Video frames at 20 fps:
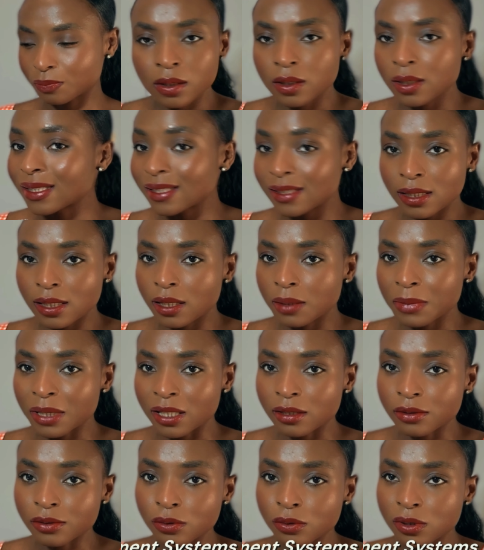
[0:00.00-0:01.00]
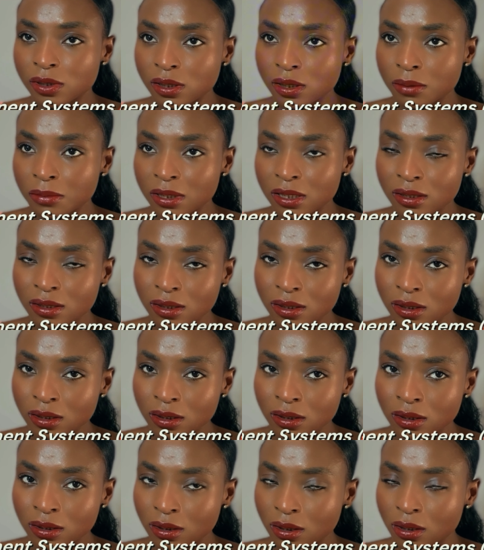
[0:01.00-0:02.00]
CMS. So CMS
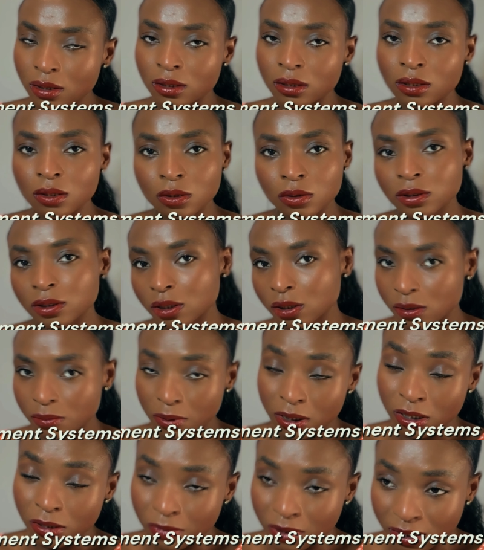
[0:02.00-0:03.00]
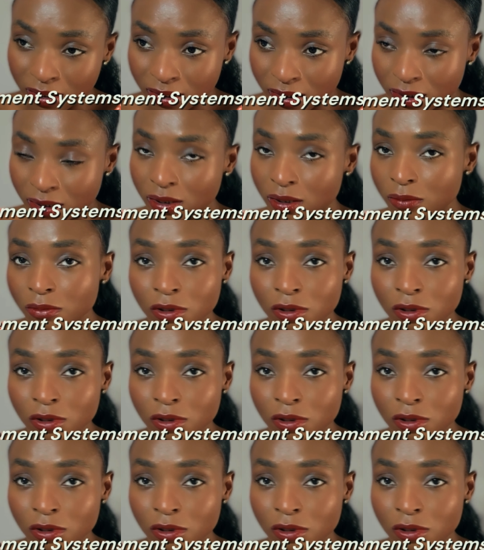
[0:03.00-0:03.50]
is a content management system.